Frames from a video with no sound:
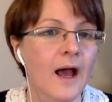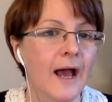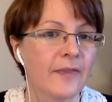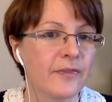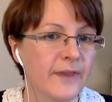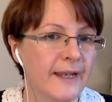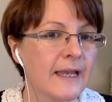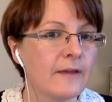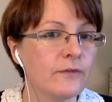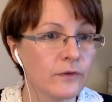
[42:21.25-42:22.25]
And then
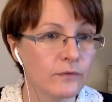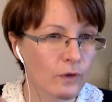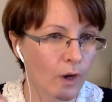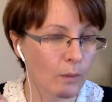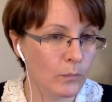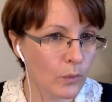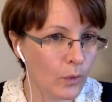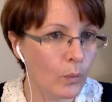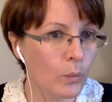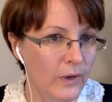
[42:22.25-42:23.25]
if you've got
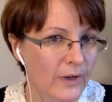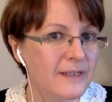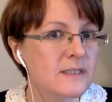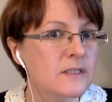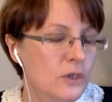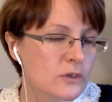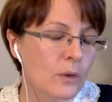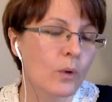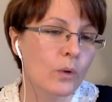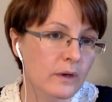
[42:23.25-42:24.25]
more work to do, so
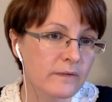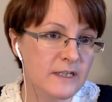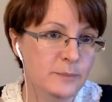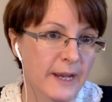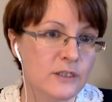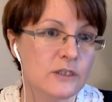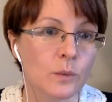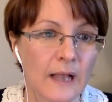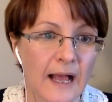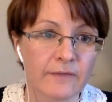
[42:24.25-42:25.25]
all of these patients
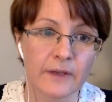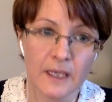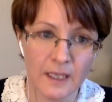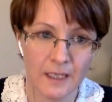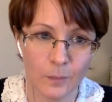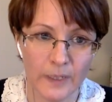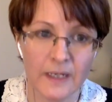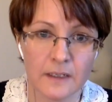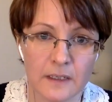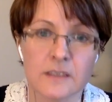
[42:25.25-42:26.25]
will have a key
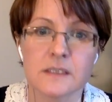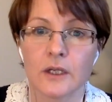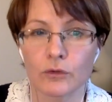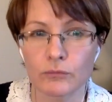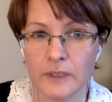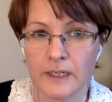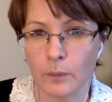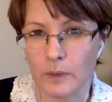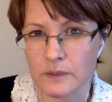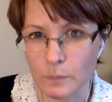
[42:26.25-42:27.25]
weakness that you really
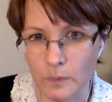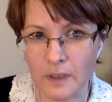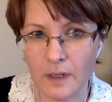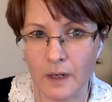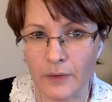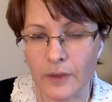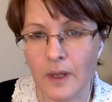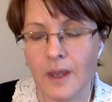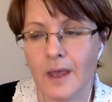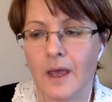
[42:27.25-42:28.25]
want to work on.
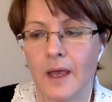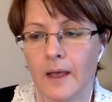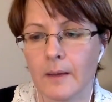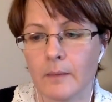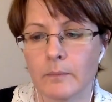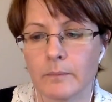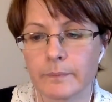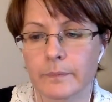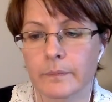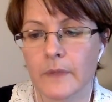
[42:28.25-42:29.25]
And
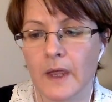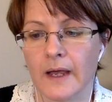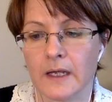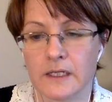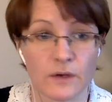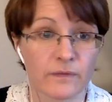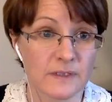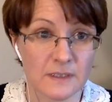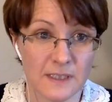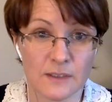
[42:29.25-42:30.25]
so if
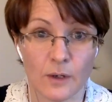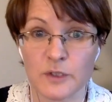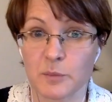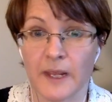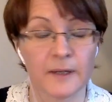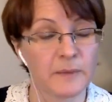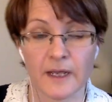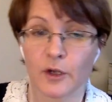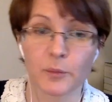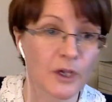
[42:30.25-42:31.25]
it's a detox plan, I mean,
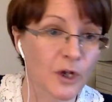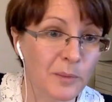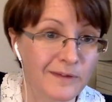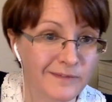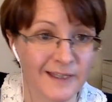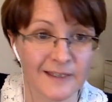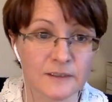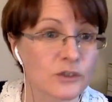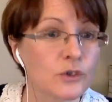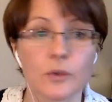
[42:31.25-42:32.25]
that could be a couple of years,
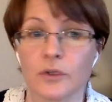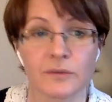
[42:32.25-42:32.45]
because you're